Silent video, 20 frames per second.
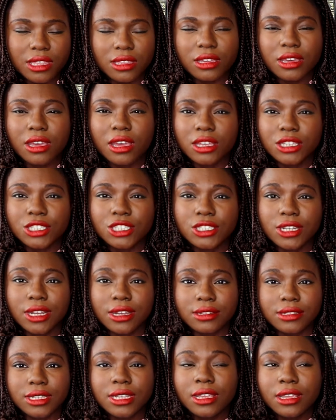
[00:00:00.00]
Cursed
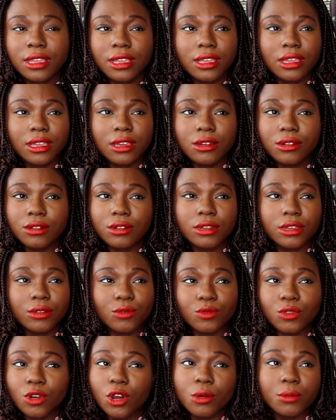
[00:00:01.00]
Child,
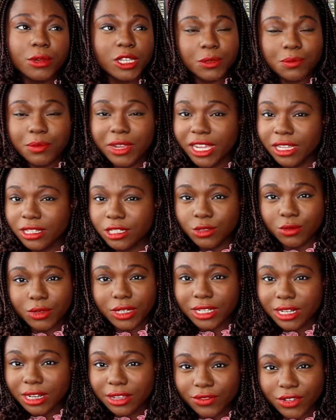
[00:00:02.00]
we're almost back to
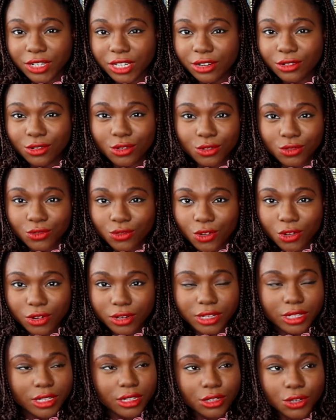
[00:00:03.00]
an 11-year-old
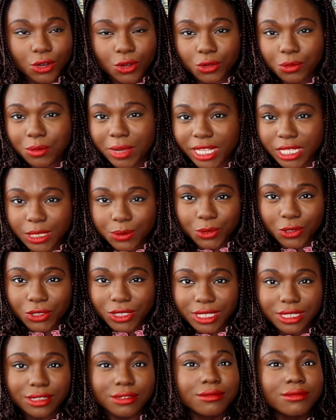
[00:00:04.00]
Ron in an old man's
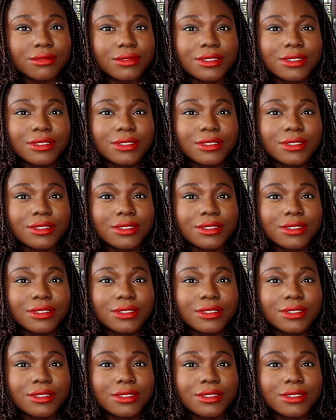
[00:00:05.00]
body.